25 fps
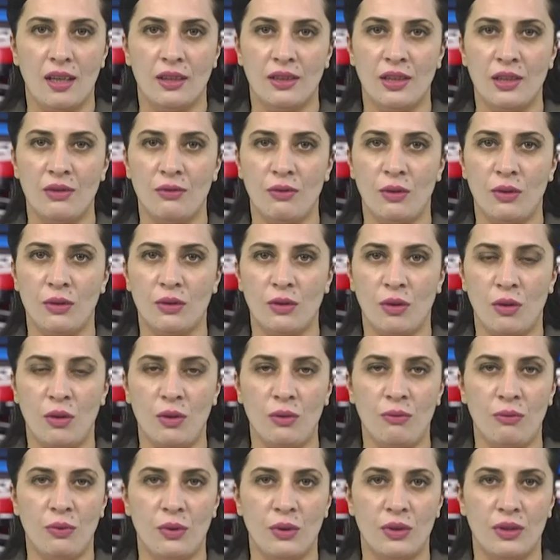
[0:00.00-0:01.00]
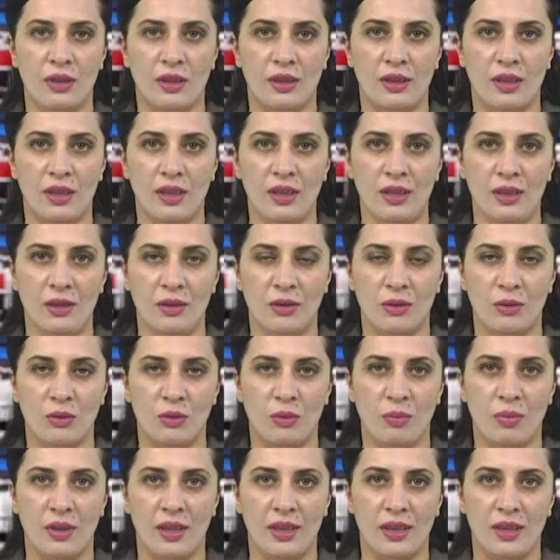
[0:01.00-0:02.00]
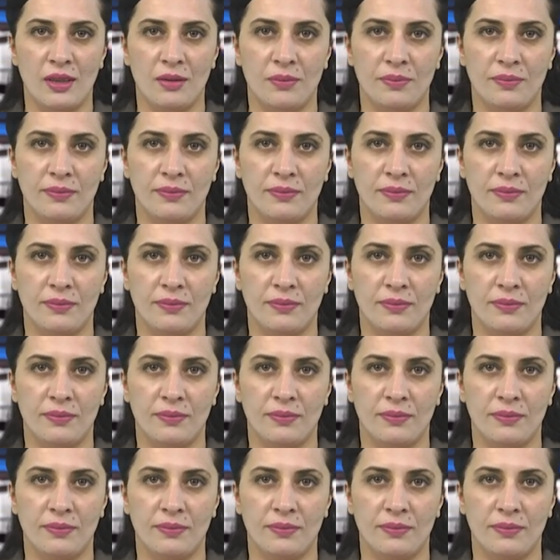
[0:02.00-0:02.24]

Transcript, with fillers: This was all for today. Goodbye.